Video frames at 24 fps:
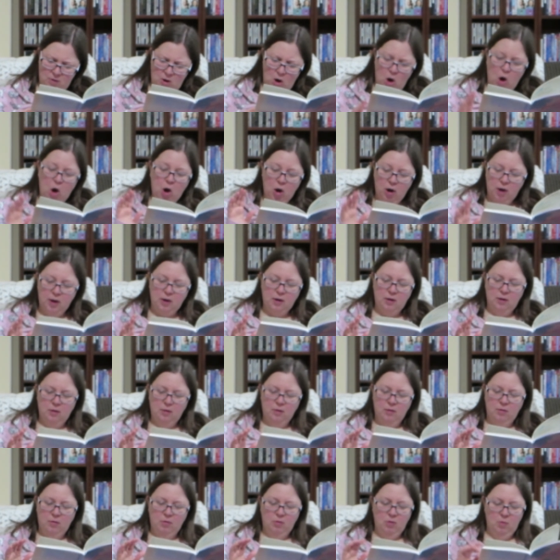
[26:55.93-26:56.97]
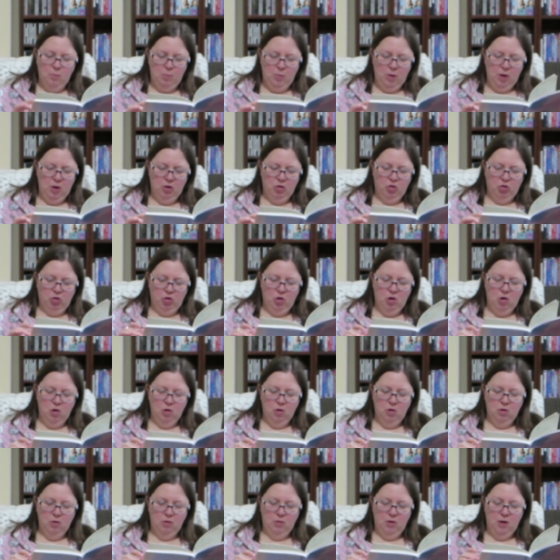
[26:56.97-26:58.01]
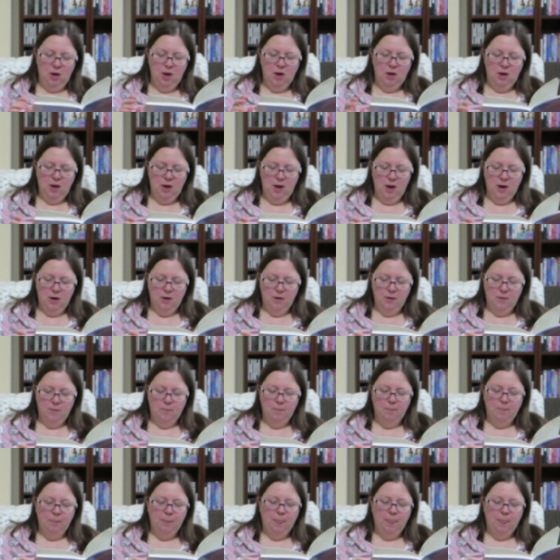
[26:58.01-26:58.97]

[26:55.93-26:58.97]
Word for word: on the beach called Indiana.